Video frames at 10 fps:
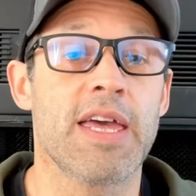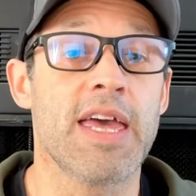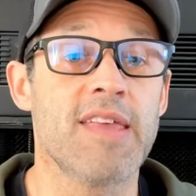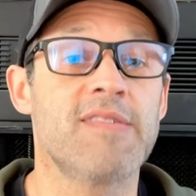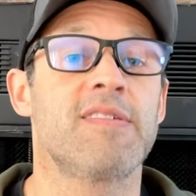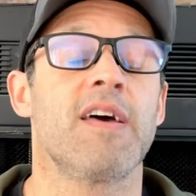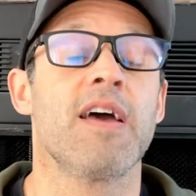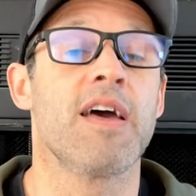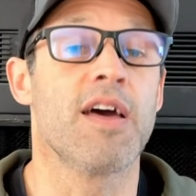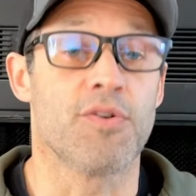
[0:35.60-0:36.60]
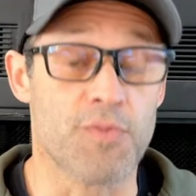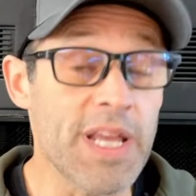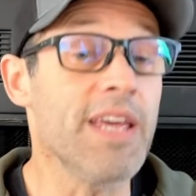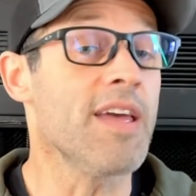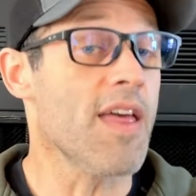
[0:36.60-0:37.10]
is
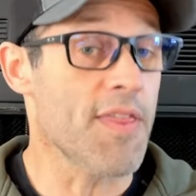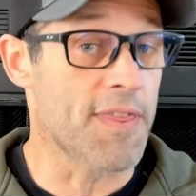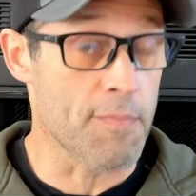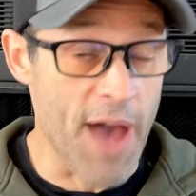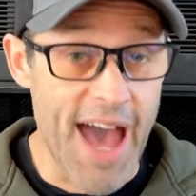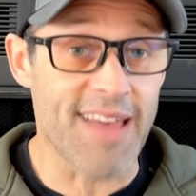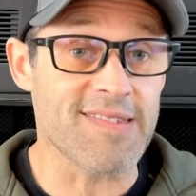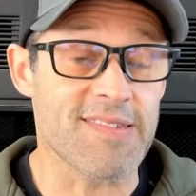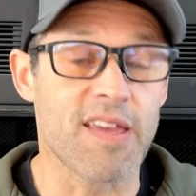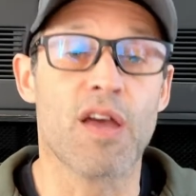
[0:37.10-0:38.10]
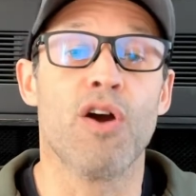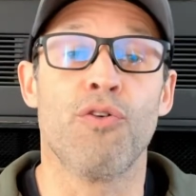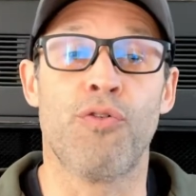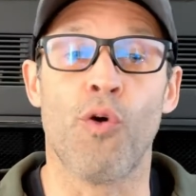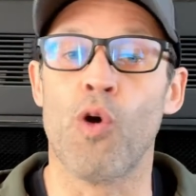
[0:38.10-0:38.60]
really the best
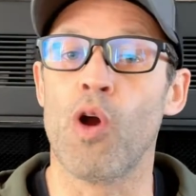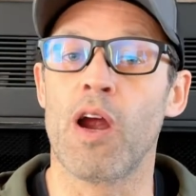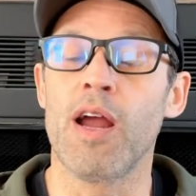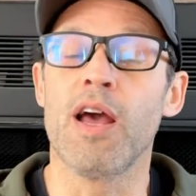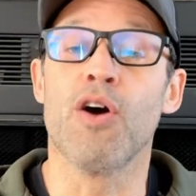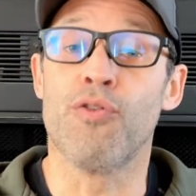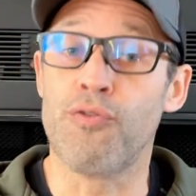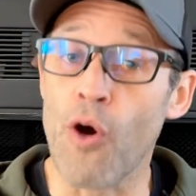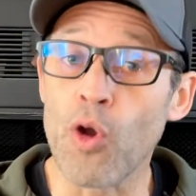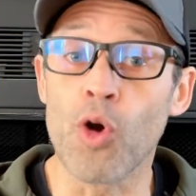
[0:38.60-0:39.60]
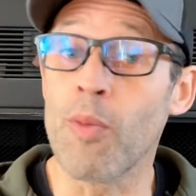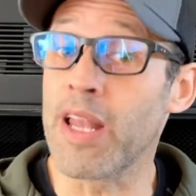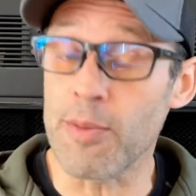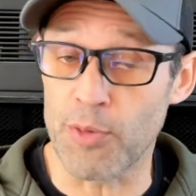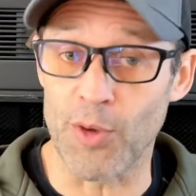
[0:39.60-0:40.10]
for photo
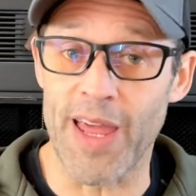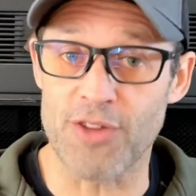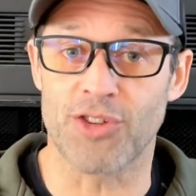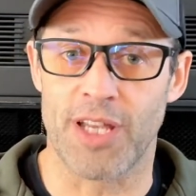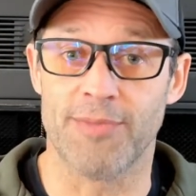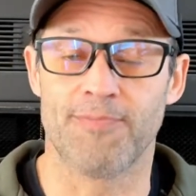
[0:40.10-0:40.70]
manipulation.